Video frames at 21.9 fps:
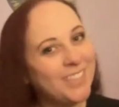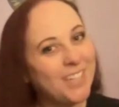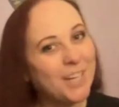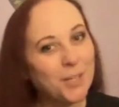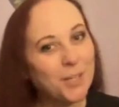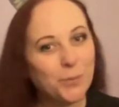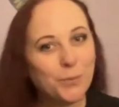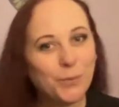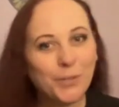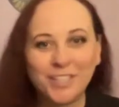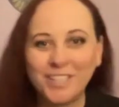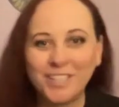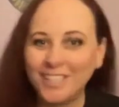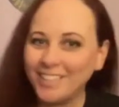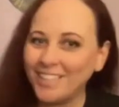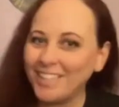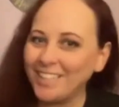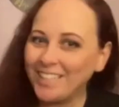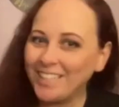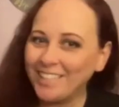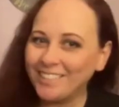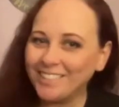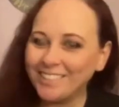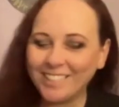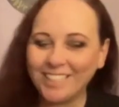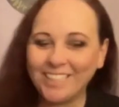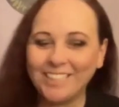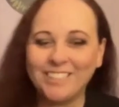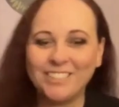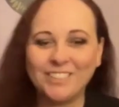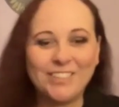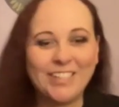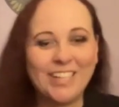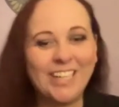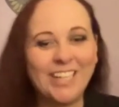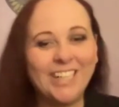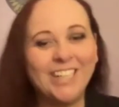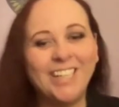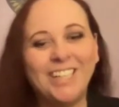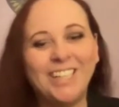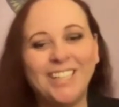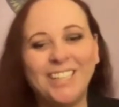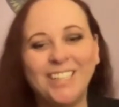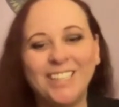Got to work on that legislature,
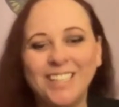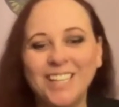right?